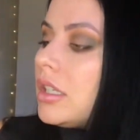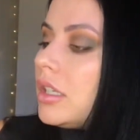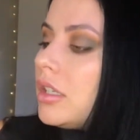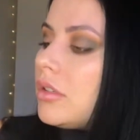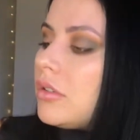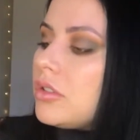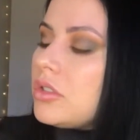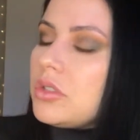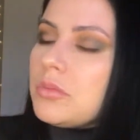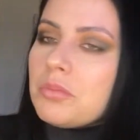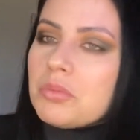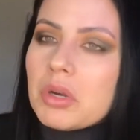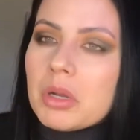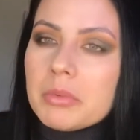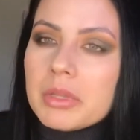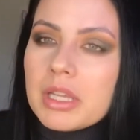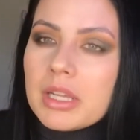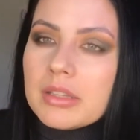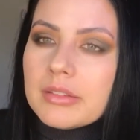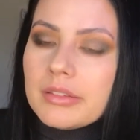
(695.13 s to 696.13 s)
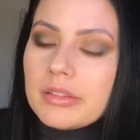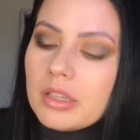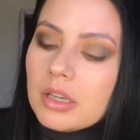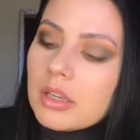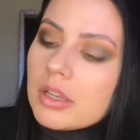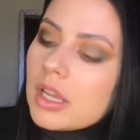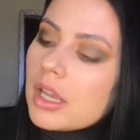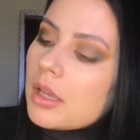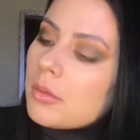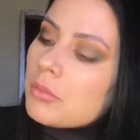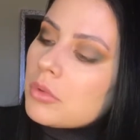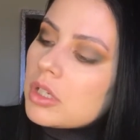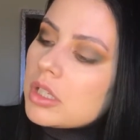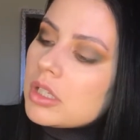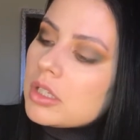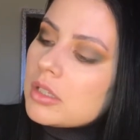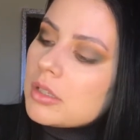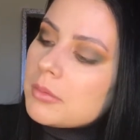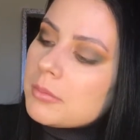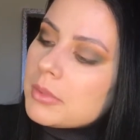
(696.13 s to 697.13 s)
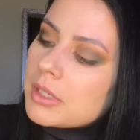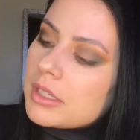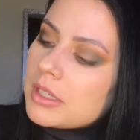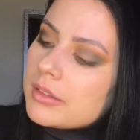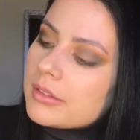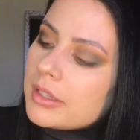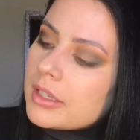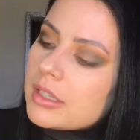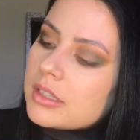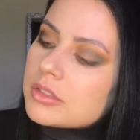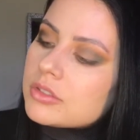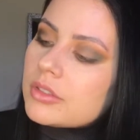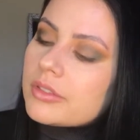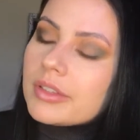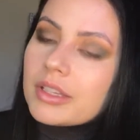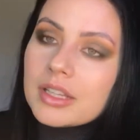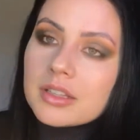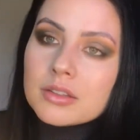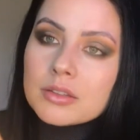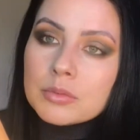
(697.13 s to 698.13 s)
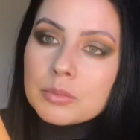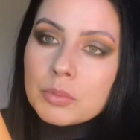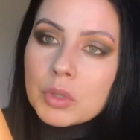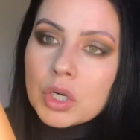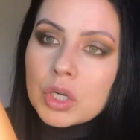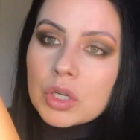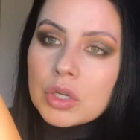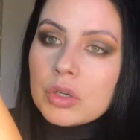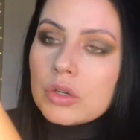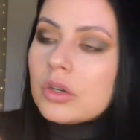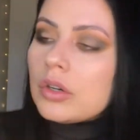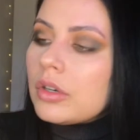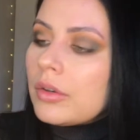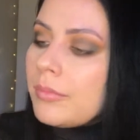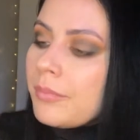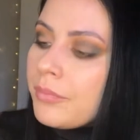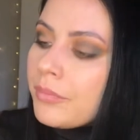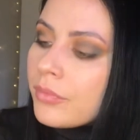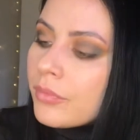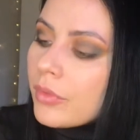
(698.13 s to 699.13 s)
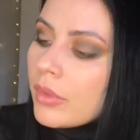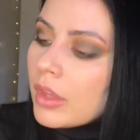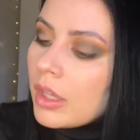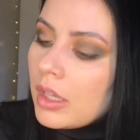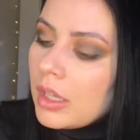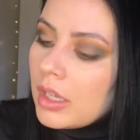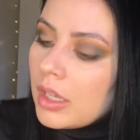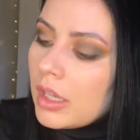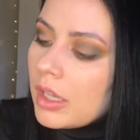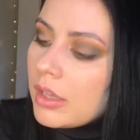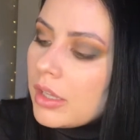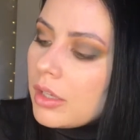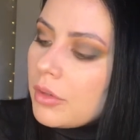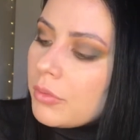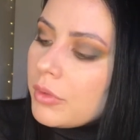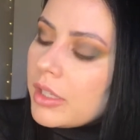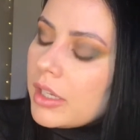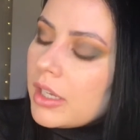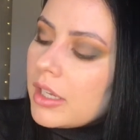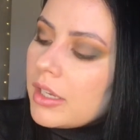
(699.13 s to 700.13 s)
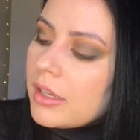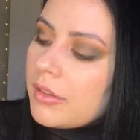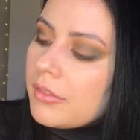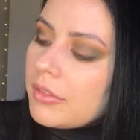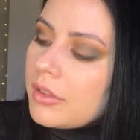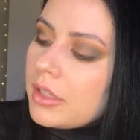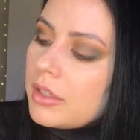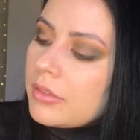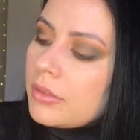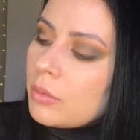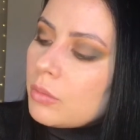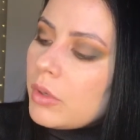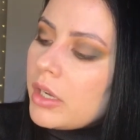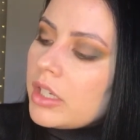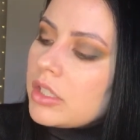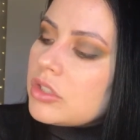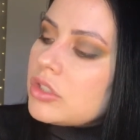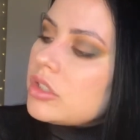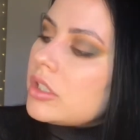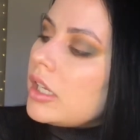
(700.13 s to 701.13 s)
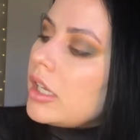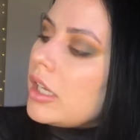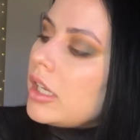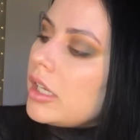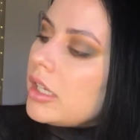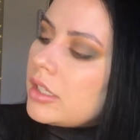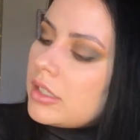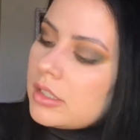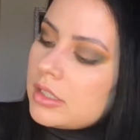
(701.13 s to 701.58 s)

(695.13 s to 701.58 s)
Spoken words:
which you probably can't see on camera, but it's like just like a sparkle. And then we have this white shade,